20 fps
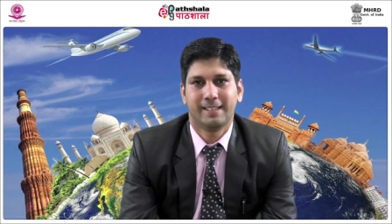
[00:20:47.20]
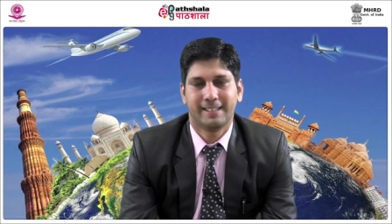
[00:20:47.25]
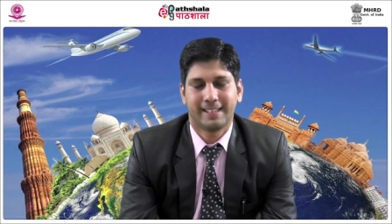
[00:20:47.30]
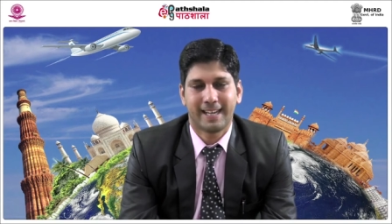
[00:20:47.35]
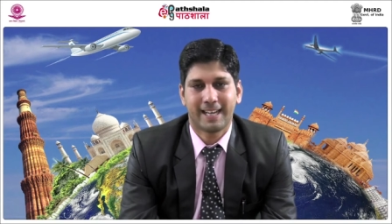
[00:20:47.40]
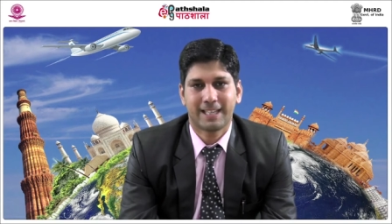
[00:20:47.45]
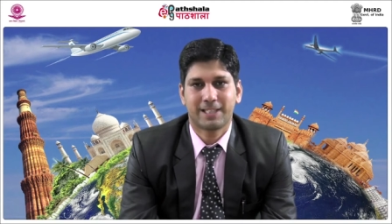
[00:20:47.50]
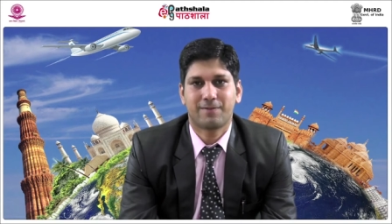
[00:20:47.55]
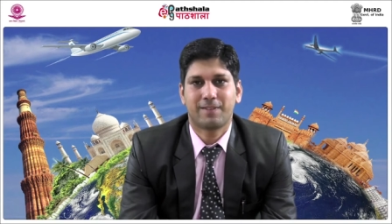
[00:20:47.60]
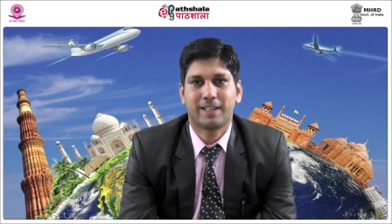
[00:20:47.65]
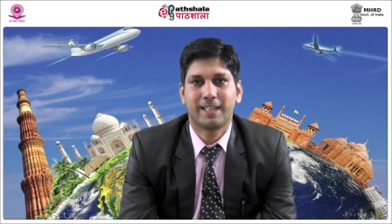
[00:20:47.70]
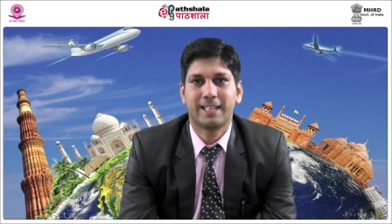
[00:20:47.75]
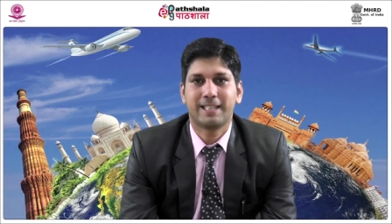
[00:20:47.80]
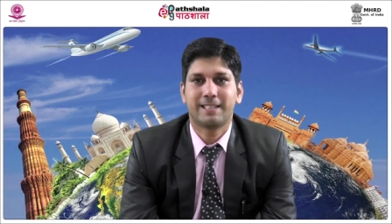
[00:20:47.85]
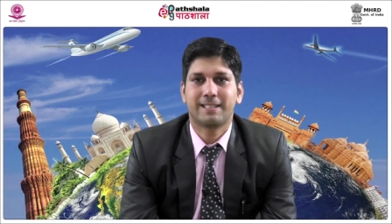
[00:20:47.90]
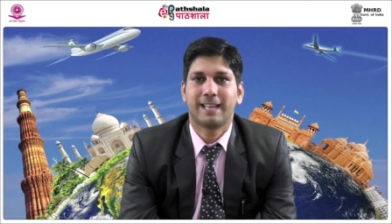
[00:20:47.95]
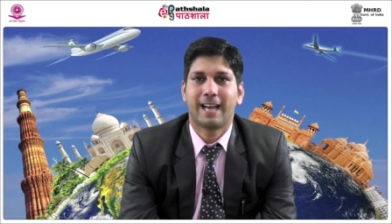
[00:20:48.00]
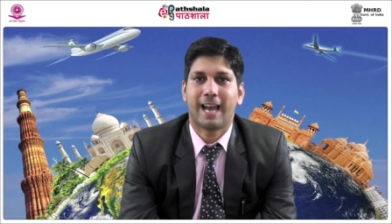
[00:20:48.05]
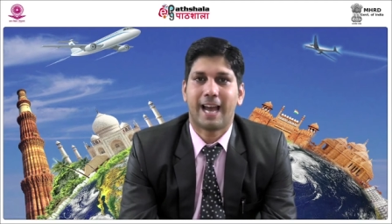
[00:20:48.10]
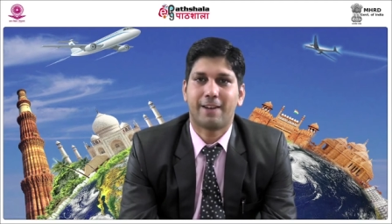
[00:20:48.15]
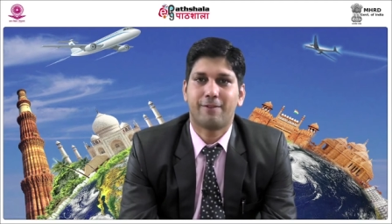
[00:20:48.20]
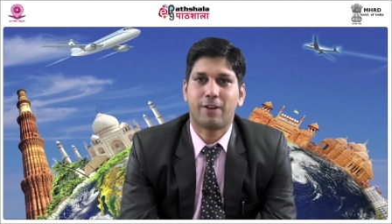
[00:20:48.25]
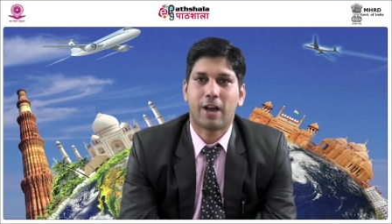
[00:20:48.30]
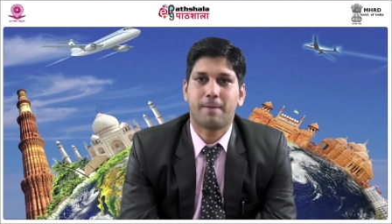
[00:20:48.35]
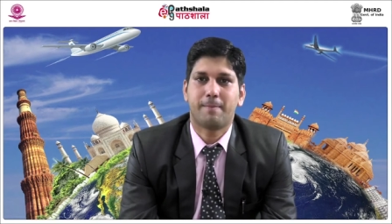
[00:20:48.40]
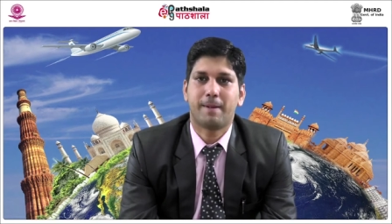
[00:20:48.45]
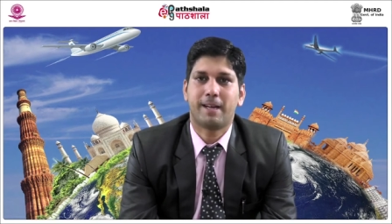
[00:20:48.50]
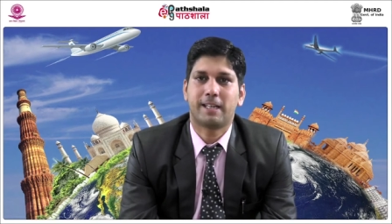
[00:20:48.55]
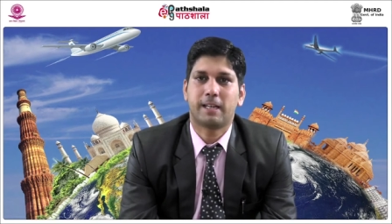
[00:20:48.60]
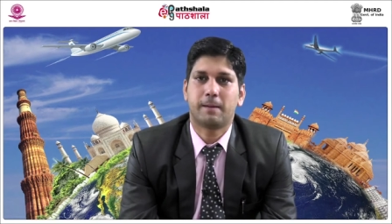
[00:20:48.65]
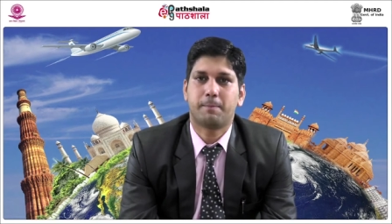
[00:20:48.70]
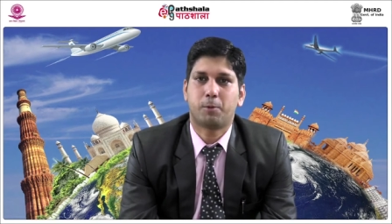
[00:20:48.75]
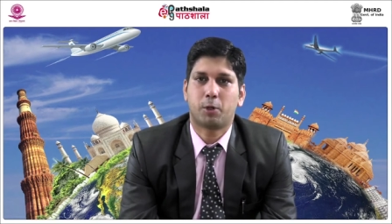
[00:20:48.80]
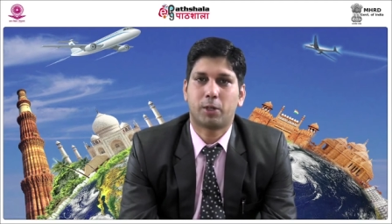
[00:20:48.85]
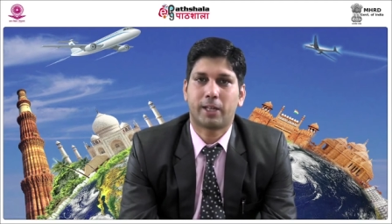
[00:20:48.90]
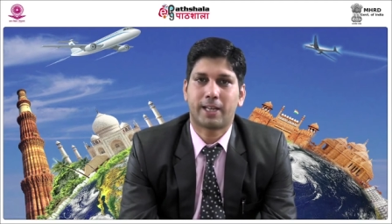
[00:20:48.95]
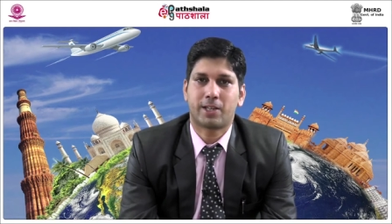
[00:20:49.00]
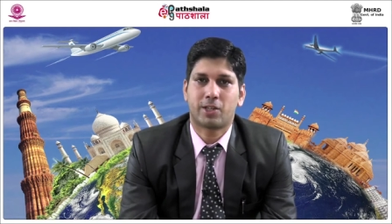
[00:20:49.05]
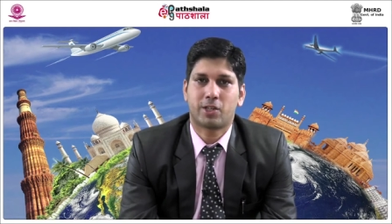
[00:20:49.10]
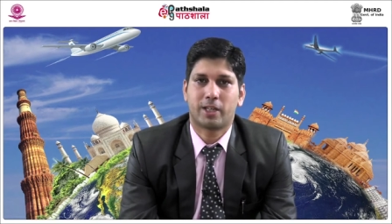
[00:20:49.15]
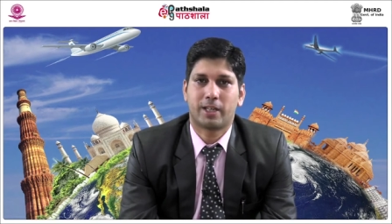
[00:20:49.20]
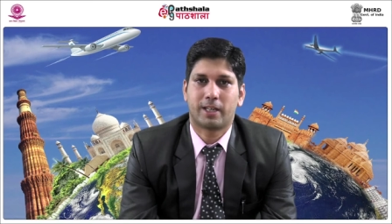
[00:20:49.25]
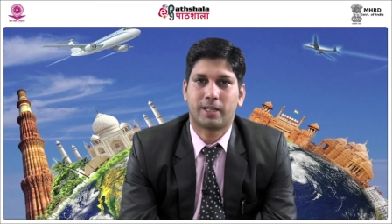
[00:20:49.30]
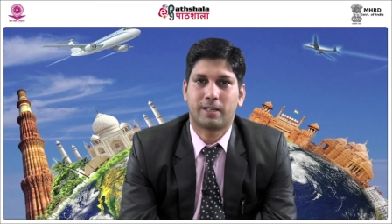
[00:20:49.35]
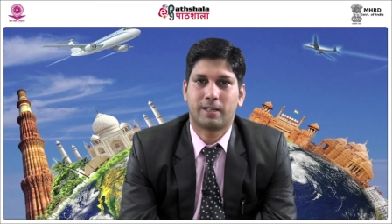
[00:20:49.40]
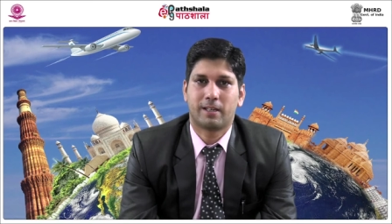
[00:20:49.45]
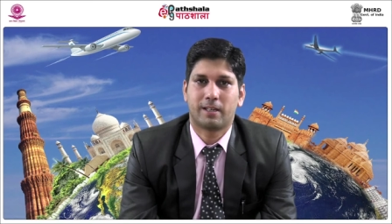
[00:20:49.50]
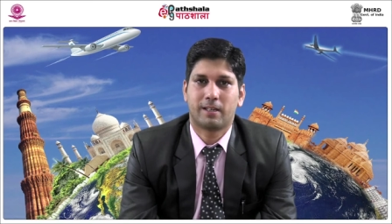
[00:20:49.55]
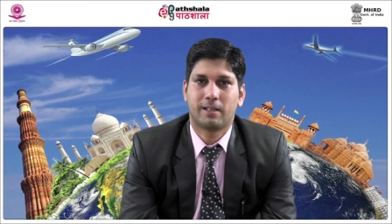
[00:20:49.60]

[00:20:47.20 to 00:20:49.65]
The next one is environmental protection.